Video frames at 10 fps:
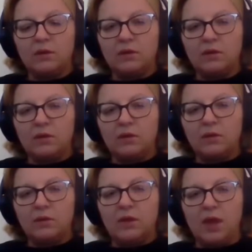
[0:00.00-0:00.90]

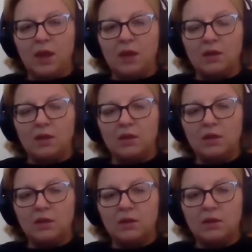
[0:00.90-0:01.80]

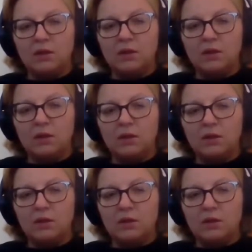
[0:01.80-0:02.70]

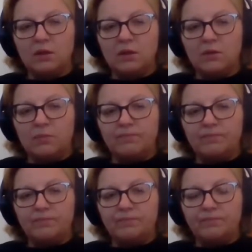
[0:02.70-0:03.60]
The person shown says nothing.